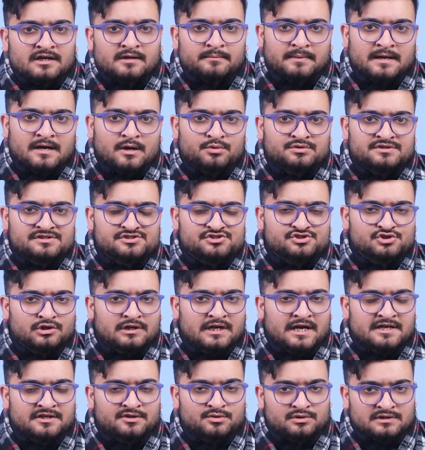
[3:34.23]
about is
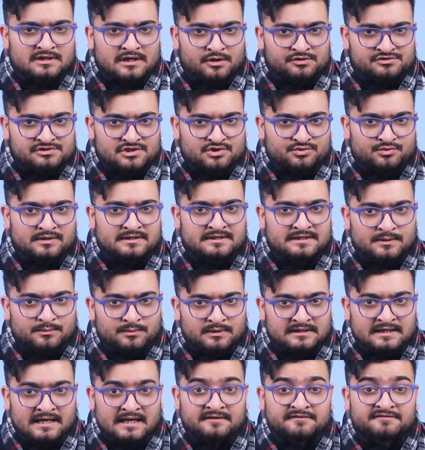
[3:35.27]
July
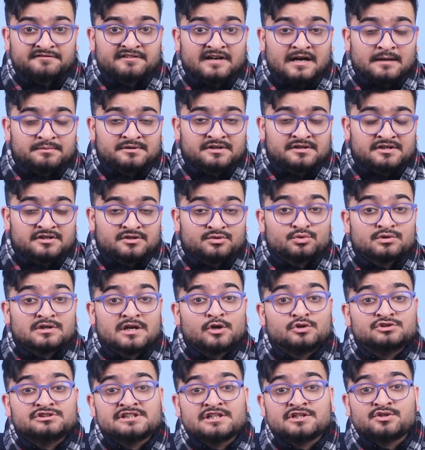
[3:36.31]
2021 and February
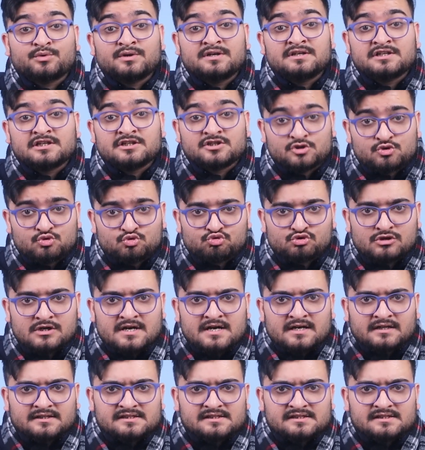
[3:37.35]
2022,